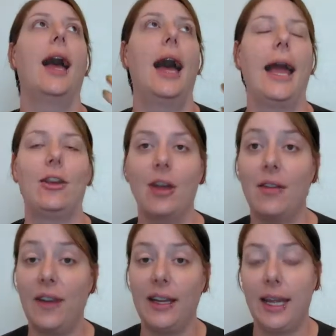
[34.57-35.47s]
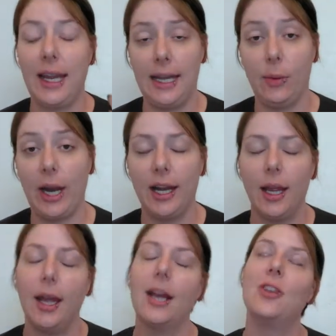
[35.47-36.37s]
I could not find it anywhere.
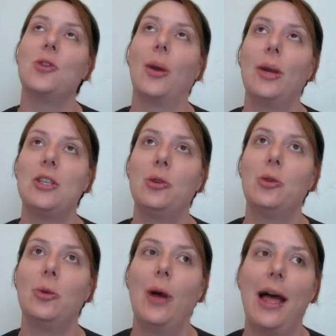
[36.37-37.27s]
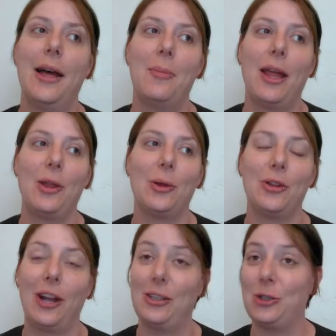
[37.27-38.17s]
So I went to my local
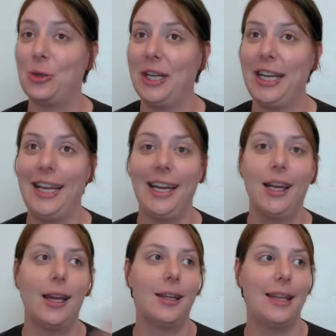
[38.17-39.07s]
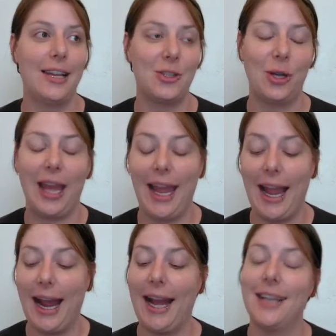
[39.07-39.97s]
Dollar Tree yesterday
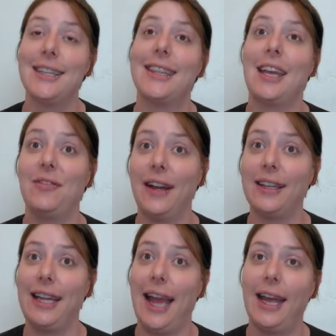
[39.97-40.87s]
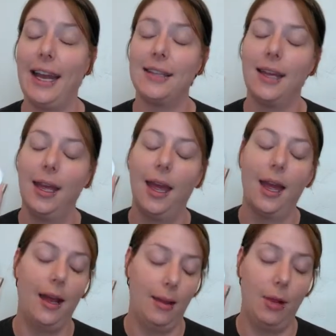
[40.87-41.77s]
and they finally had it.
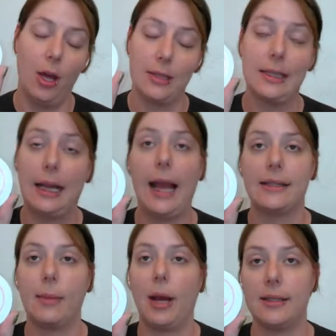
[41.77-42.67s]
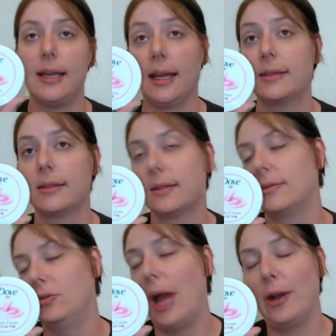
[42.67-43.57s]
Honestly, guys, I bought
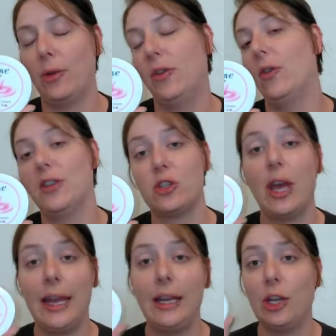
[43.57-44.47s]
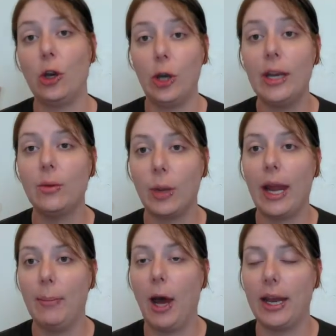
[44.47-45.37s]
six. I don't even know if it's any good when
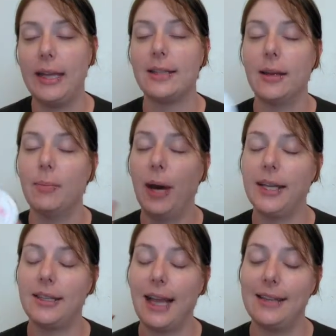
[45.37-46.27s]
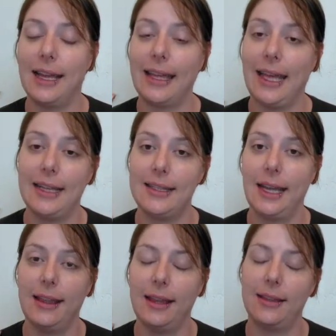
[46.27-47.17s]
I bought it, but guys, I can
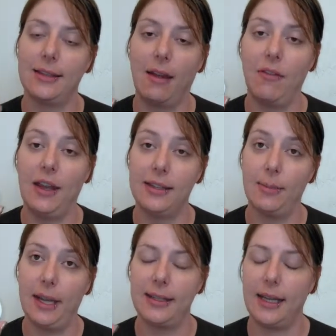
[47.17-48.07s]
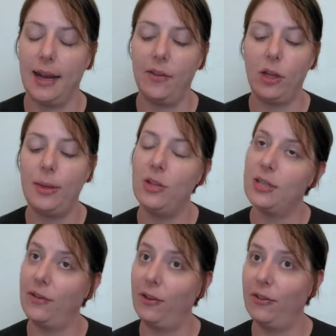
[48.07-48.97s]
say that this stuff is amazing. I've only been
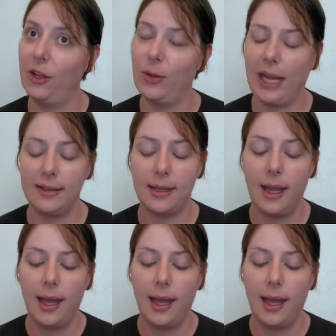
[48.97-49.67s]
using it for a few days,